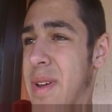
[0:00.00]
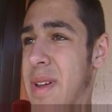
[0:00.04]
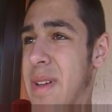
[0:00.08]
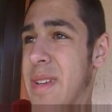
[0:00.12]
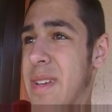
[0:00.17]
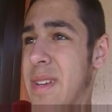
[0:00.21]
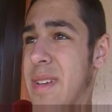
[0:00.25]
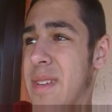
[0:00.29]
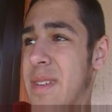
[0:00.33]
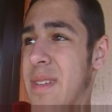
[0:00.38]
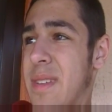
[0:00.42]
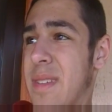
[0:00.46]

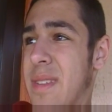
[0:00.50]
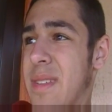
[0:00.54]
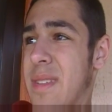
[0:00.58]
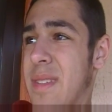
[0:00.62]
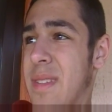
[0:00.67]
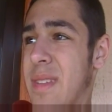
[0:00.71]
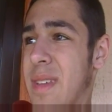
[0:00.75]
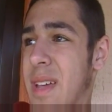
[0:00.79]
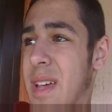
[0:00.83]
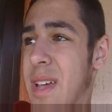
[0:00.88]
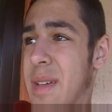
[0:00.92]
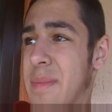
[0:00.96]
Granted,
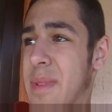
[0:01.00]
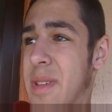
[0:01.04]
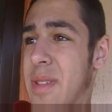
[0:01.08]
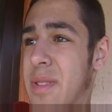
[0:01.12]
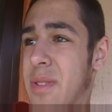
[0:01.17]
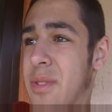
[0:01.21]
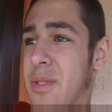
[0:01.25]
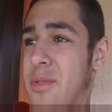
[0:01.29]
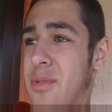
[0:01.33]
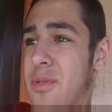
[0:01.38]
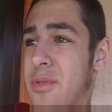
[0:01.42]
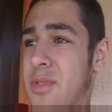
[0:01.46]
I
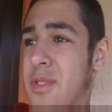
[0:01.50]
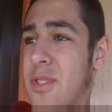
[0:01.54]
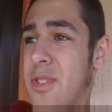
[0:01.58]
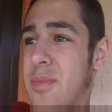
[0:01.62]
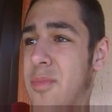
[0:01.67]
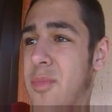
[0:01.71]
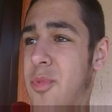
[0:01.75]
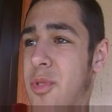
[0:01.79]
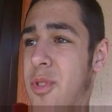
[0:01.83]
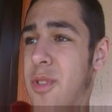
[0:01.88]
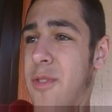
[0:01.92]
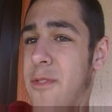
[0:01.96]
mean, the cruise
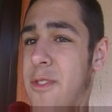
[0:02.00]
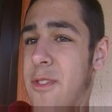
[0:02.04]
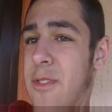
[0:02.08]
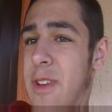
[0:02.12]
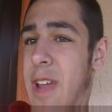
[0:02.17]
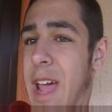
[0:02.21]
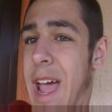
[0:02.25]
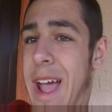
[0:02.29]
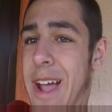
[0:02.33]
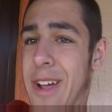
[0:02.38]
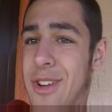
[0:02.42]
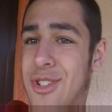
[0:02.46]
is more of
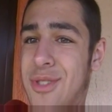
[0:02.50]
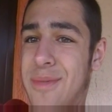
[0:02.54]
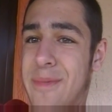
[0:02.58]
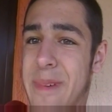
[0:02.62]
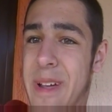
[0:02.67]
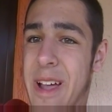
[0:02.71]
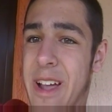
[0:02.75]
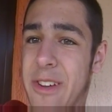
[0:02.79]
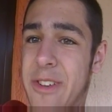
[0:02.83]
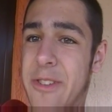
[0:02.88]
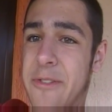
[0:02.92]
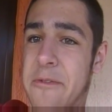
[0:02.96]
an
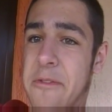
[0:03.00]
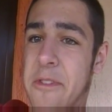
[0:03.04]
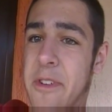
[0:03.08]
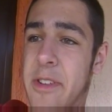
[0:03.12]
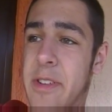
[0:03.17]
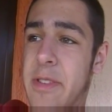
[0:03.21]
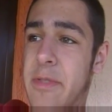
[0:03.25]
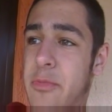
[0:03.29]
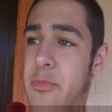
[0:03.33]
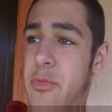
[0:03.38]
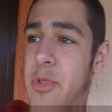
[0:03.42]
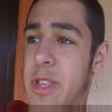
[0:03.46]
action-packed,
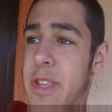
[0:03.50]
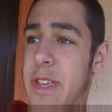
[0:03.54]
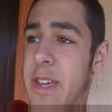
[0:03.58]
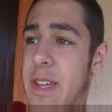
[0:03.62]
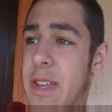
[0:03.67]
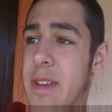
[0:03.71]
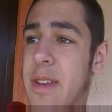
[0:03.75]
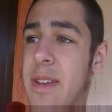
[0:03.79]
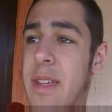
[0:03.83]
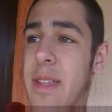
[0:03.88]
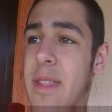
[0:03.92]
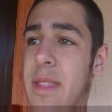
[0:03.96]
fun
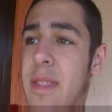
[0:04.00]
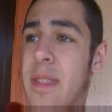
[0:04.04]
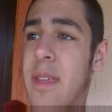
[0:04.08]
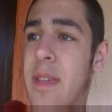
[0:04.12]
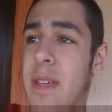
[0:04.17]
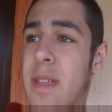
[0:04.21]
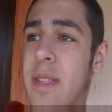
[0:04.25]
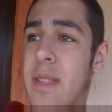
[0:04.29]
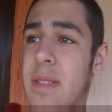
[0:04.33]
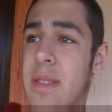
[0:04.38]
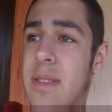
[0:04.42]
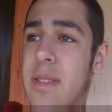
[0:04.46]
weekend, and
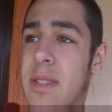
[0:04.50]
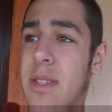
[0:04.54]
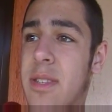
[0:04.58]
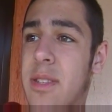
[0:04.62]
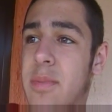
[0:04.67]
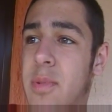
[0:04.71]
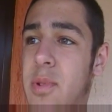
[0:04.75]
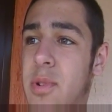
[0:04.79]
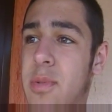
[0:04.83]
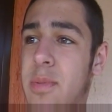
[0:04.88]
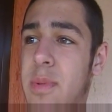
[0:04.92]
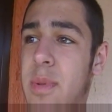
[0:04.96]
this
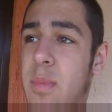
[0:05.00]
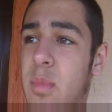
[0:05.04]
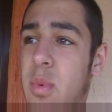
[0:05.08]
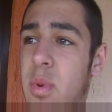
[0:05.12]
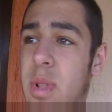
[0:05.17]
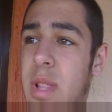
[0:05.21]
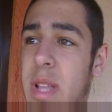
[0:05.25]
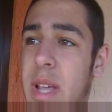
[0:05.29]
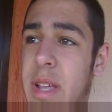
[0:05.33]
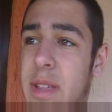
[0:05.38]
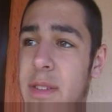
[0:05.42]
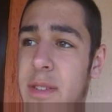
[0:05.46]
is supposed to be
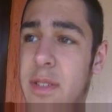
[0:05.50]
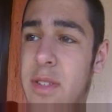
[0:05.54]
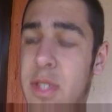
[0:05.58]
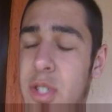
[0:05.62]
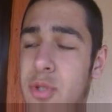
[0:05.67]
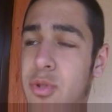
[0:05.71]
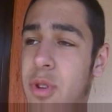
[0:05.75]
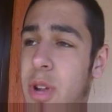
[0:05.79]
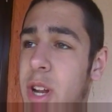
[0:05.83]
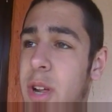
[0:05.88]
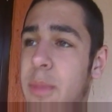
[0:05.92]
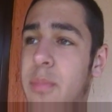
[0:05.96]
more like
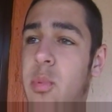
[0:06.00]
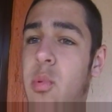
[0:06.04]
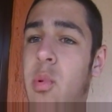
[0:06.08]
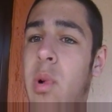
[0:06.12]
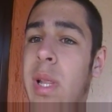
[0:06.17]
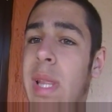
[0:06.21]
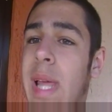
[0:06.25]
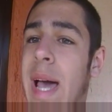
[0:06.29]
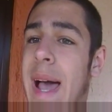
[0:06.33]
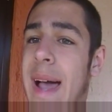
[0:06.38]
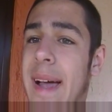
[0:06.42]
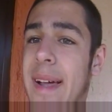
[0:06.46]
straight up
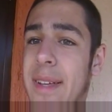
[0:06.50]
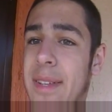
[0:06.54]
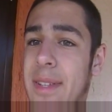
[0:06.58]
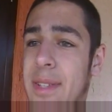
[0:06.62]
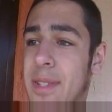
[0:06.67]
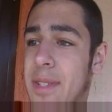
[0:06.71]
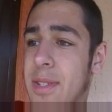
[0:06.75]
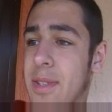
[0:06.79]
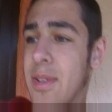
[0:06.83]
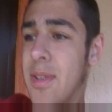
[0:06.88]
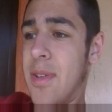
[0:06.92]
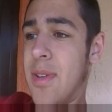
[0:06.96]

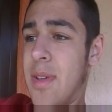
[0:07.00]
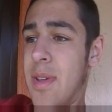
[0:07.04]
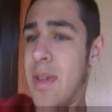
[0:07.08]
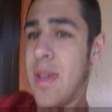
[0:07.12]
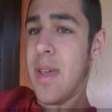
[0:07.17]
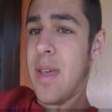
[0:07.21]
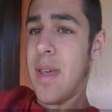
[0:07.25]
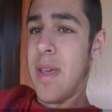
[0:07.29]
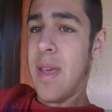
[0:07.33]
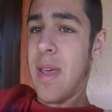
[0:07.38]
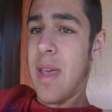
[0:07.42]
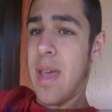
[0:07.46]
relax.
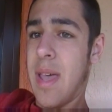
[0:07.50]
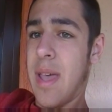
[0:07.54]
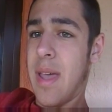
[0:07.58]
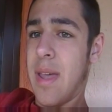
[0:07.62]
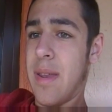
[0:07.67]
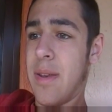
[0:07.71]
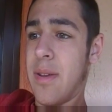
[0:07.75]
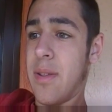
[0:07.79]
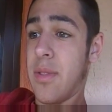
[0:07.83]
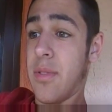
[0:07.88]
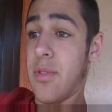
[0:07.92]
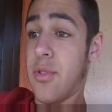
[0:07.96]

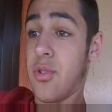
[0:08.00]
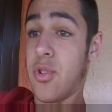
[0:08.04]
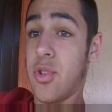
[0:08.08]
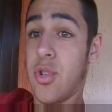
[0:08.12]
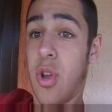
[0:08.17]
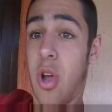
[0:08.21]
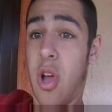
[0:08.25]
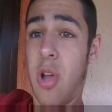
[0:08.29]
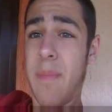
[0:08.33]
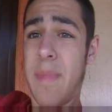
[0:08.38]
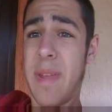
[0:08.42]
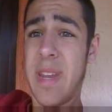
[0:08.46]
And
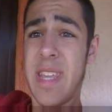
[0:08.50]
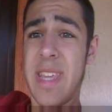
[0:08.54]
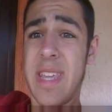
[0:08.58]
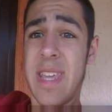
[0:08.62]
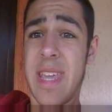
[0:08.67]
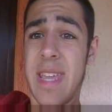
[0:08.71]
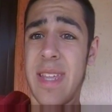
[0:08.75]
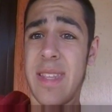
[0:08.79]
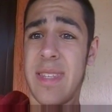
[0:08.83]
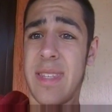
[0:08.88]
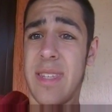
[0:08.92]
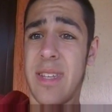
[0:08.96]
there's not many
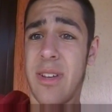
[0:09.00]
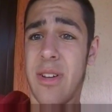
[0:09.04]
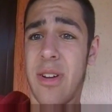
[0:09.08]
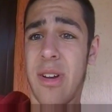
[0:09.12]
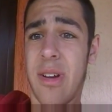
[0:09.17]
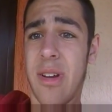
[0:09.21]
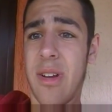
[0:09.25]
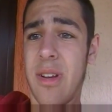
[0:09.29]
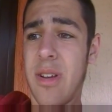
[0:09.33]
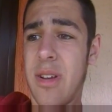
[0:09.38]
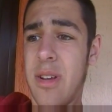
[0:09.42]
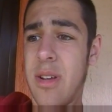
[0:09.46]
kids
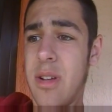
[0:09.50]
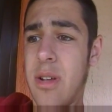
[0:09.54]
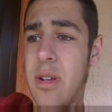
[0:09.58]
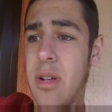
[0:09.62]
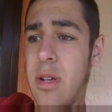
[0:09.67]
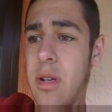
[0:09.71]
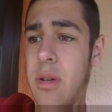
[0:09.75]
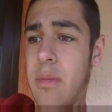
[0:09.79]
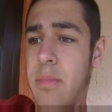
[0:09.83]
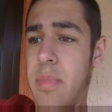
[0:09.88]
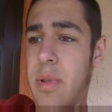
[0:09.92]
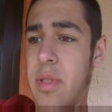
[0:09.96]
here,
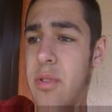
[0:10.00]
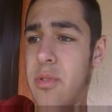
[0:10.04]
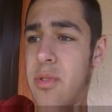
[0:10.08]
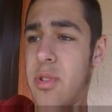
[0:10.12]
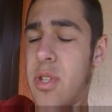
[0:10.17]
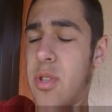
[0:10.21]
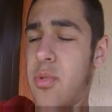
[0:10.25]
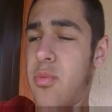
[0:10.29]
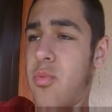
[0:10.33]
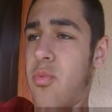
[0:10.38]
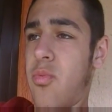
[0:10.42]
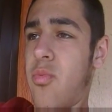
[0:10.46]
but there
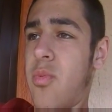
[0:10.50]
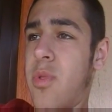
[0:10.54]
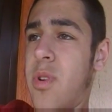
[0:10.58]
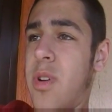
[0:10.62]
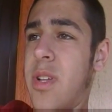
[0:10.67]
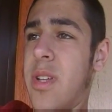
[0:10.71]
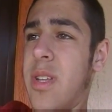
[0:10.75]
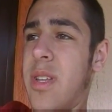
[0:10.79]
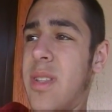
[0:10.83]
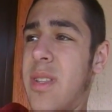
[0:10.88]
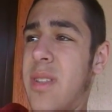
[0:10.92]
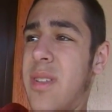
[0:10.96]
was this
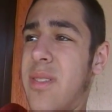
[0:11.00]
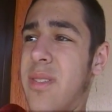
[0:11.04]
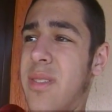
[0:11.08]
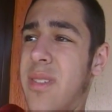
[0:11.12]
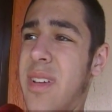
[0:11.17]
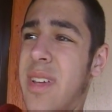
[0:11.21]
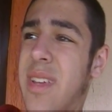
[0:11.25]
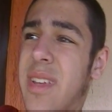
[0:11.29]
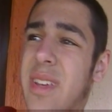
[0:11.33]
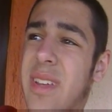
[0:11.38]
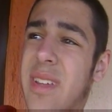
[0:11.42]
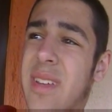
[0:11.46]
one
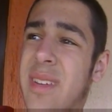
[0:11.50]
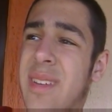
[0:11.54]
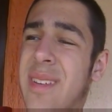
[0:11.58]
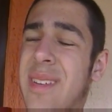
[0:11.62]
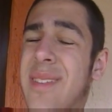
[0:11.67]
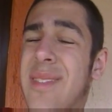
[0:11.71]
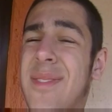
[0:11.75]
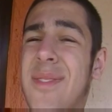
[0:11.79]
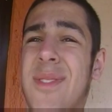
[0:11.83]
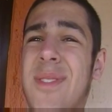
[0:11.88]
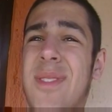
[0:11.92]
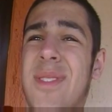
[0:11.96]
little kid,
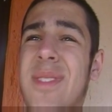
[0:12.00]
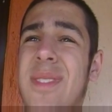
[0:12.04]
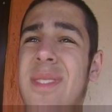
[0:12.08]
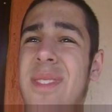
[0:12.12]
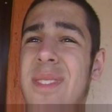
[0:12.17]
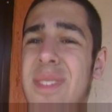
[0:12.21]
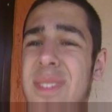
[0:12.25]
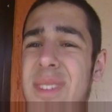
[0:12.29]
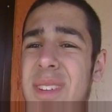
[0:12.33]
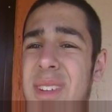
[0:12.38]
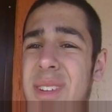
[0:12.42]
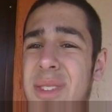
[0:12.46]
and he was a
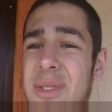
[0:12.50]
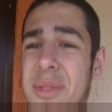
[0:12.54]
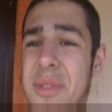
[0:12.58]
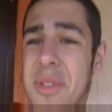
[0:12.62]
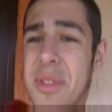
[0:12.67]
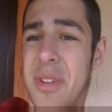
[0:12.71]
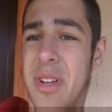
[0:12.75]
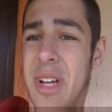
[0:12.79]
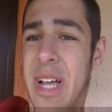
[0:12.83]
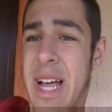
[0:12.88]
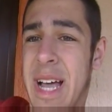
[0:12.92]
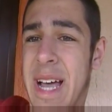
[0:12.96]
little cute
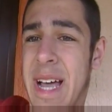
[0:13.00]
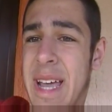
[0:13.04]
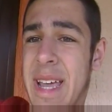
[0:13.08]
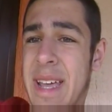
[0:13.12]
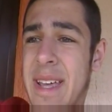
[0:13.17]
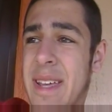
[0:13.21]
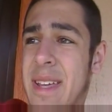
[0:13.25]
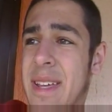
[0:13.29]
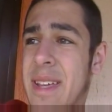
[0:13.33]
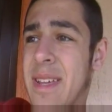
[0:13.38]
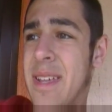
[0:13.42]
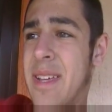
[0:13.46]
little
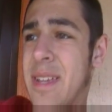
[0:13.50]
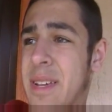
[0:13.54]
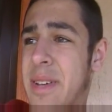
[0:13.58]
guy,